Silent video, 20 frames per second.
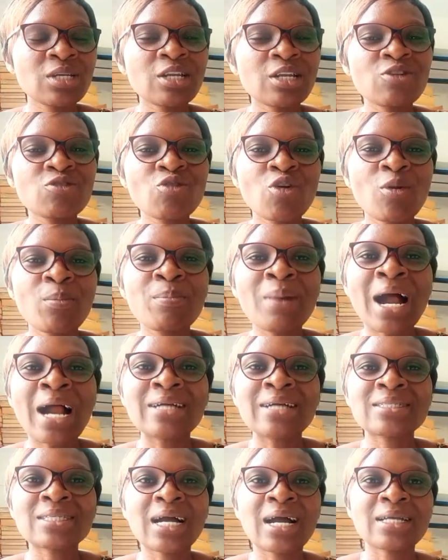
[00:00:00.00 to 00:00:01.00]
you see that they draw
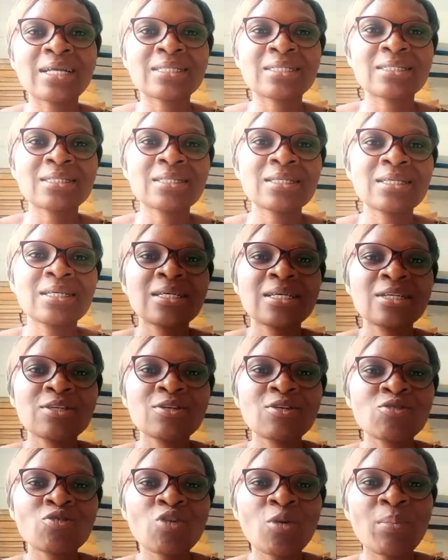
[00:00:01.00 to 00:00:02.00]
bar charts,
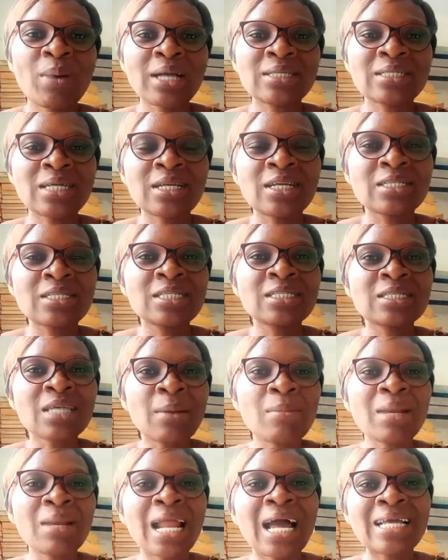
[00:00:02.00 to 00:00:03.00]
they draw bar chart, they see
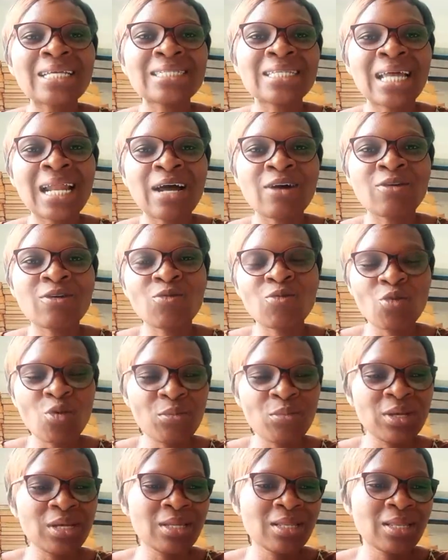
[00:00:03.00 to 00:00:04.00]
some lines that are
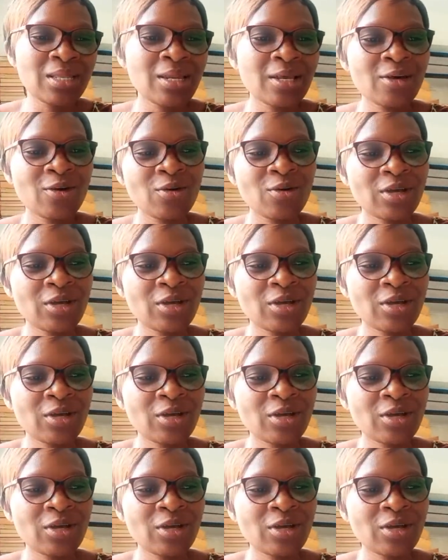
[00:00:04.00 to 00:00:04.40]
roaming,